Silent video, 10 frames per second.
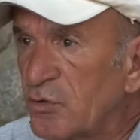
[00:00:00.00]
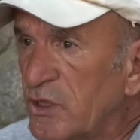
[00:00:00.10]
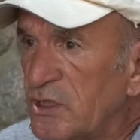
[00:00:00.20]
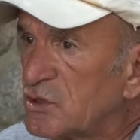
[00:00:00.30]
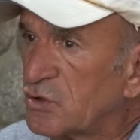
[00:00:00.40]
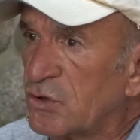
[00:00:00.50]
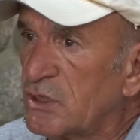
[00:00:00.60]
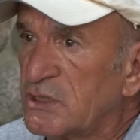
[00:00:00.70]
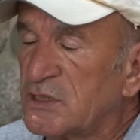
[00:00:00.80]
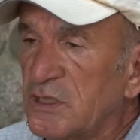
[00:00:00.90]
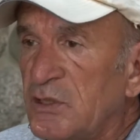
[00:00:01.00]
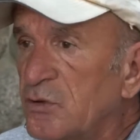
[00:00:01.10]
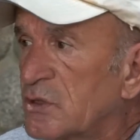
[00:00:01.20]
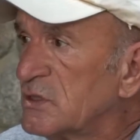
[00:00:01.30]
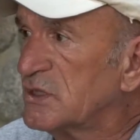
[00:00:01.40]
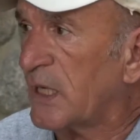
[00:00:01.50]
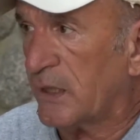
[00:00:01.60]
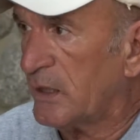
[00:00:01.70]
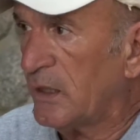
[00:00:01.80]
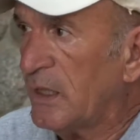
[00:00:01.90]
only as good as you can
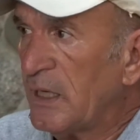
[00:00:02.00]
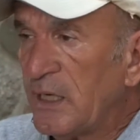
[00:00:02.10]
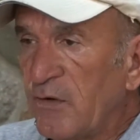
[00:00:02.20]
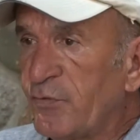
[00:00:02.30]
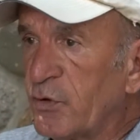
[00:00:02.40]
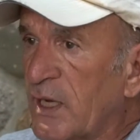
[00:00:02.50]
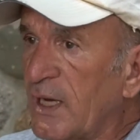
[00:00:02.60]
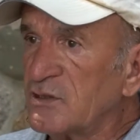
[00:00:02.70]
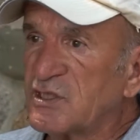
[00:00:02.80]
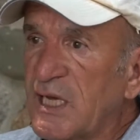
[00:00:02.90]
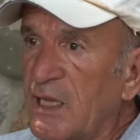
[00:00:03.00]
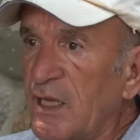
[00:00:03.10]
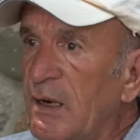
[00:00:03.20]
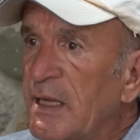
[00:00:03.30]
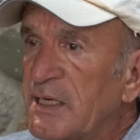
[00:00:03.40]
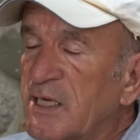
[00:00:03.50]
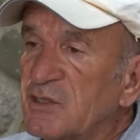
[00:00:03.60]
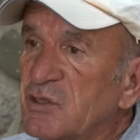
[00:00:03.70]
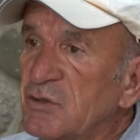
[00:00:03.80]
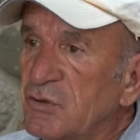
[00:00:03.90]
sell it. If you can't sell it, it
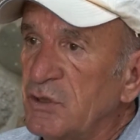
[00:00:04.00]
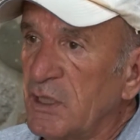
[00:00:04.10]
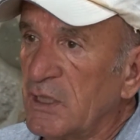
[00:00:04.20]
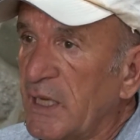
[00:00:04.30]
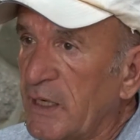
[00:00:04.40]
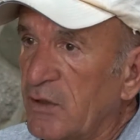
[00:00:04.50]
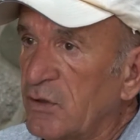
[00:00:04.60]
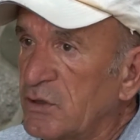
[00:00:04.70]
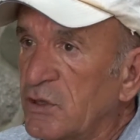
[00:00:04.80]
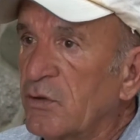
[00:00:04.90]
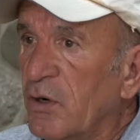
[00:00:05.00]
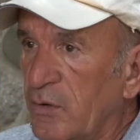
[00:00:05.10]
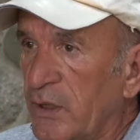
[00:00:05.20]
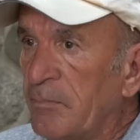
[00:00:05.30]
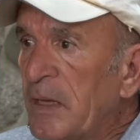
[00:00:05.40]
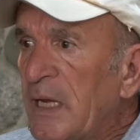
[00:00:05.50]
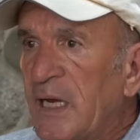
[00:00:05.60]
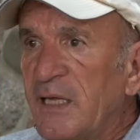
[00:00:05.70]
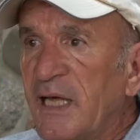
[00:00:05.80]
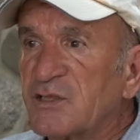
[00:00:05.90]
doesn't do you a lot of good to grow
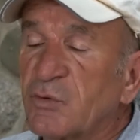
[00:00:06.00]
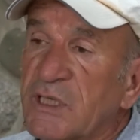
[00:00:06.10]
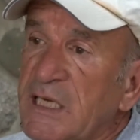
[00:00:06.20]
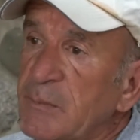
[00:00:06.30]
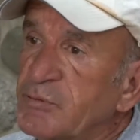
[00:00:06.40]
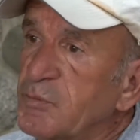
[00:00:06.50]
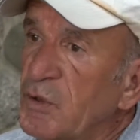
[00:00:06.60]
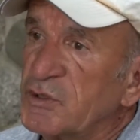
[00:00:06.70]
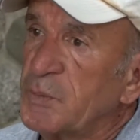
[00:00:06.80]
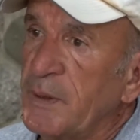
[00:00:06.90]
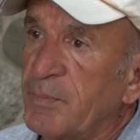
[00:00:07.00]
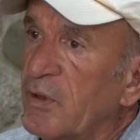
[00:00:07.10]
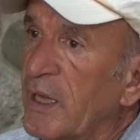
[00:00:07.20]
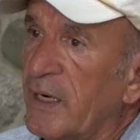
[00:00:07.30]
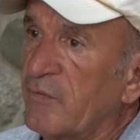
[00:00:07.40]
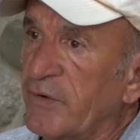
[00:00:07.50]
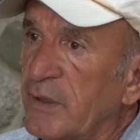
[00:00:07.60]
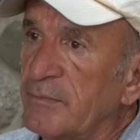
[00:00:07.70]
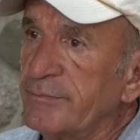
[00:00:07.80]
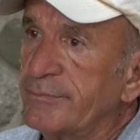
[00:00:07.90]
it. And that's what keeps most people out of it.